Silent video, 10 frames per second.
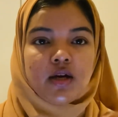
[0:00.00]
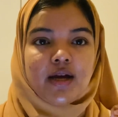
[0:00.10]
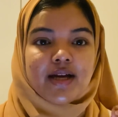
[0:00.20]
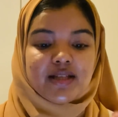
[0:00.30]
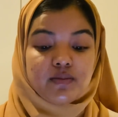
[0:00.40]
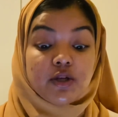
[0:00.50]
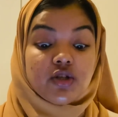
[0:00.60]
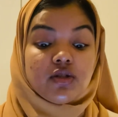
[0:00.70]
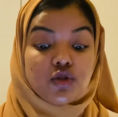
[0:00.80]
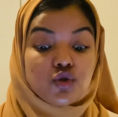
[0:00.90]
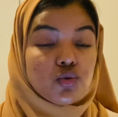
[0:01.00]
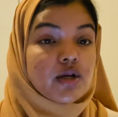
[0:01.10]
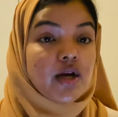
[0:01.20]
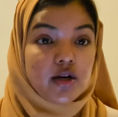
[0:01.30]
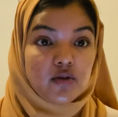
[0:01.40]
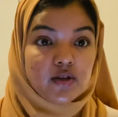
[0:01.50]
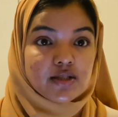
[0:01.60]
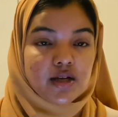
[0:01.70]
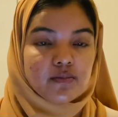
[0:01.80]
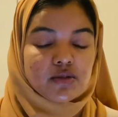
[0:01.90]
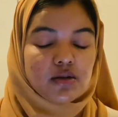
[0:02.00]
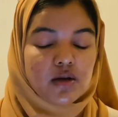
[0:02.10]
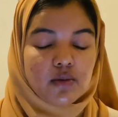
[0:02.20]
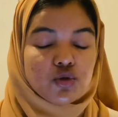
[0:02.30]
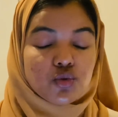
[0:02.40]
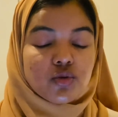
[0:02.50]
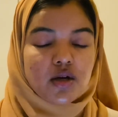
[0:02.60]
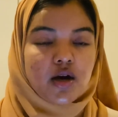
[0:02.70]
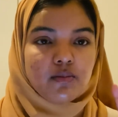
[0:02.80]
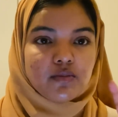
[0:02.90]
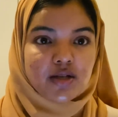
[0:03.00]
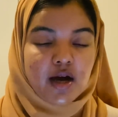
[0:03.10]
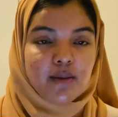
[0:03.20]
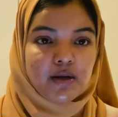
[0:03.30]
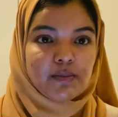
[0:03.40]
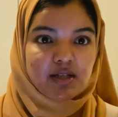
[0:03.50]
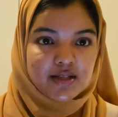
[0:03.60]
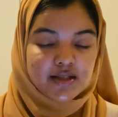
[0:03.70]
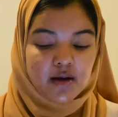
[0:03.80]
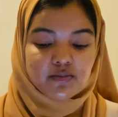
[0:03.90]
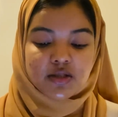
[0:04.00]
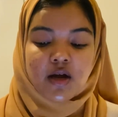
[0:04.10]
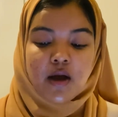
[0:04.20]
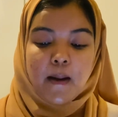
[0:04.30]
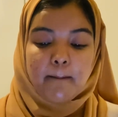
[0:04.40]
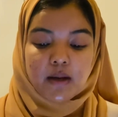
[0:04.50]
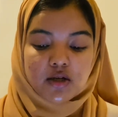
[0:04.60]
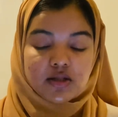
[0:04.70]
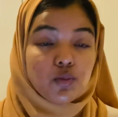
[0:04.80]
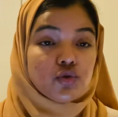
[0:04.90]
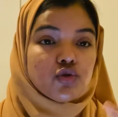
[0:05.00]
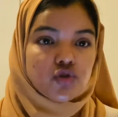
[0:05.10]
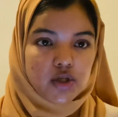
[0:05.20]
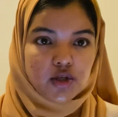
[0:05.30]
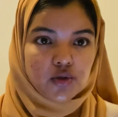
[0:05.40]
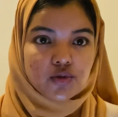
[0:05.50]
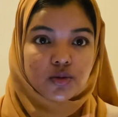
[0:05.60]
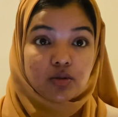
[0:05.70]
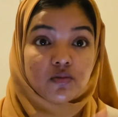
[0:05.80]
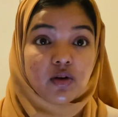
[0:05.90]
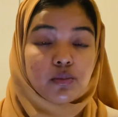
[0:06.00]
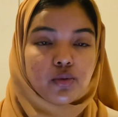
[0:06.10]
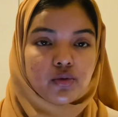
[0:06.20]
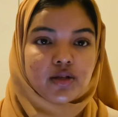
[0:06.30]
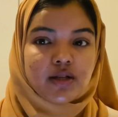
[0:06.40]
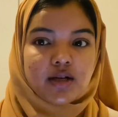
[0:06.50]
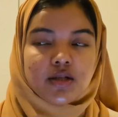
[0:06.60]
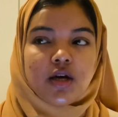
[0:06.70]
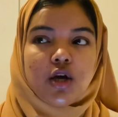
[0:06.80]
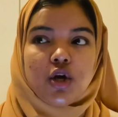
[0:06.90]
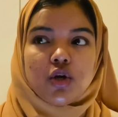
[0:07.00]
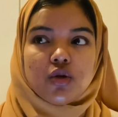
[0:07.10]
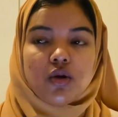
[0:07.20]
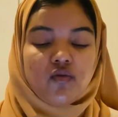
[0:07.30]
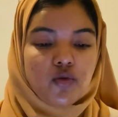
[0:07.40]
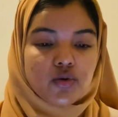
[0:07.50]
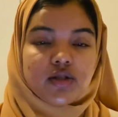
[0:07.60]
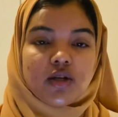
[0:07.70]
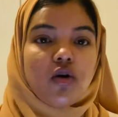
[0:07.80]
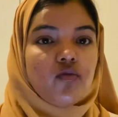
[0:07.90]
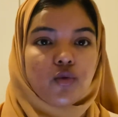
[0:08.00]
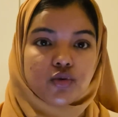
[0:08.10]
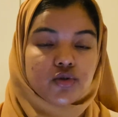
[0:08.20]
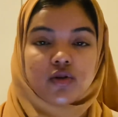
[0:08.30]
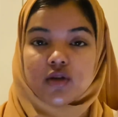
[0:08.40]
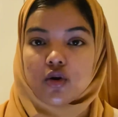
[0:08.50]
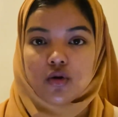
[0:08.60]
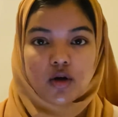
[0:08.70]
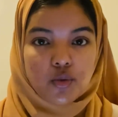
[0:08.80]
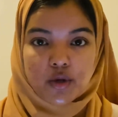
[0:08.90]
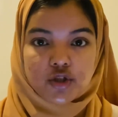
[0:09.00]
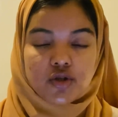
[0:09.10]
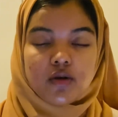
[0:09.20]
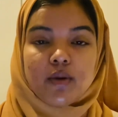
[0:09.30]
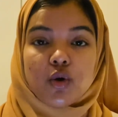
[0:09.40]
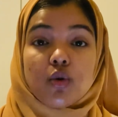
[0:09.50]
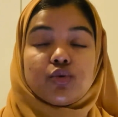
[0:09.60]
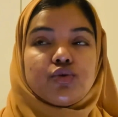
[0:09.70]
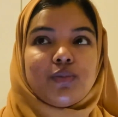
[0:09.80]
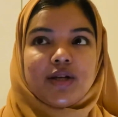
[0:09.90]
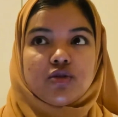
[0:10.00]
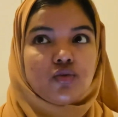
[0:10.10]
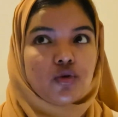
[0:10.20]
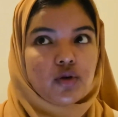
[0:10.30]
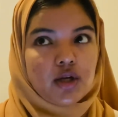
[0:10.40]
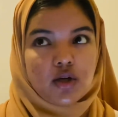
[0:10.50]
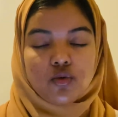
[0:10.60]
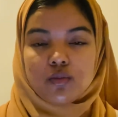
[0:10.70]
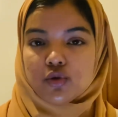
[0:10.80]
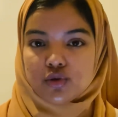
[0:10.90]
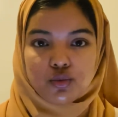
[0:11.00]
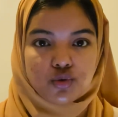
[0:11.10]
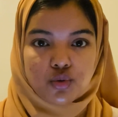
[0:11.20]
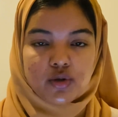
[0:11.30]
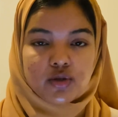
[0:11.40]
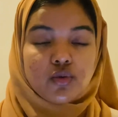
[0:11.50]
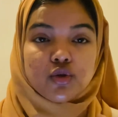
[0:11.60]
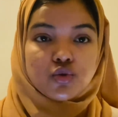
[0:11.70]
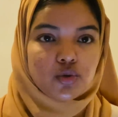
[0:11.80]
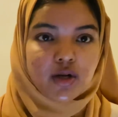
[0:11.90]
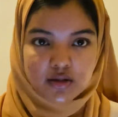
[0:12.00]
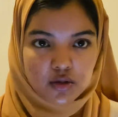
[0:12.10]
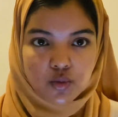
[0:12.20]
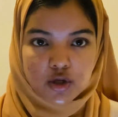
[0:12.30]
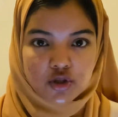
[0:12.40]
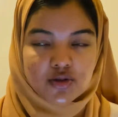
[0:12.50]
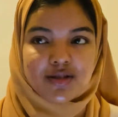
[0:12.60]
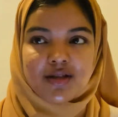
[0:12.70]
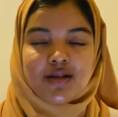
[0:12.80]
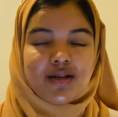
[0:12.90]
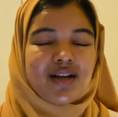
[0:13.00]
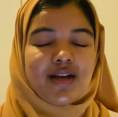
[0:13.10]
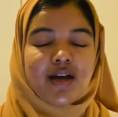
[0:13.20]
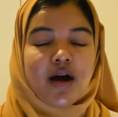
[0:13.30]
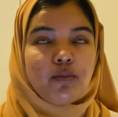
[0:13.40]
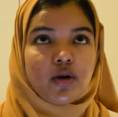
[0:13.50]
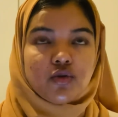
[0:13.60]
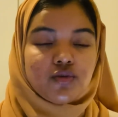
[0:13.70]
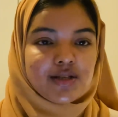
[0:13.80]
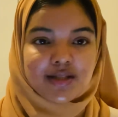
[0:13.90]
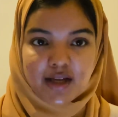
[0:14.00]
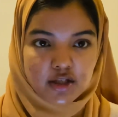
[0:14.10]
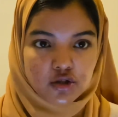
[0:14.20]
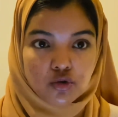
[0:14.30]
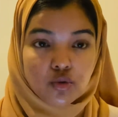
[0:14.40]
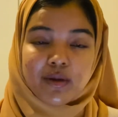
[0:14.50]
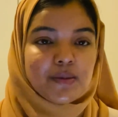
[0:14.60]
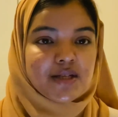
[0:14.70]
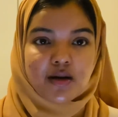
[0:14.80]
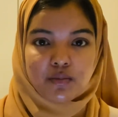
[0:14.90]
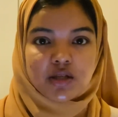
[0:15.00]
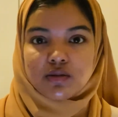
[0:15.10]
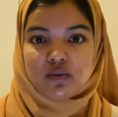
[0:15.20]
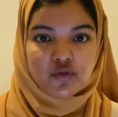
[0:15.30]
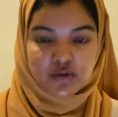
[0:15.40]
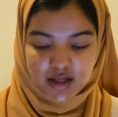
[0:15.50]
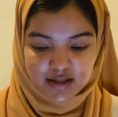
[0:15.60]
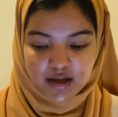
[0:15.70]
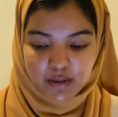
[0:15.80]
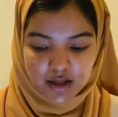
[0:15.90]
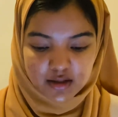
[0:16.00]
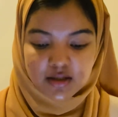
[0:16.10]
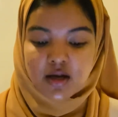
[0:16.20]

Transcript: especially in these short kind of exams, short time limit exams, because they want to trick you. So it's very important that you're focusing, of course, on the longer question, but also please do not ignore multiple choice or the short answer questions, thinking that, yeah, I'm going to do this later or maybe 10 minutes before the exam ends,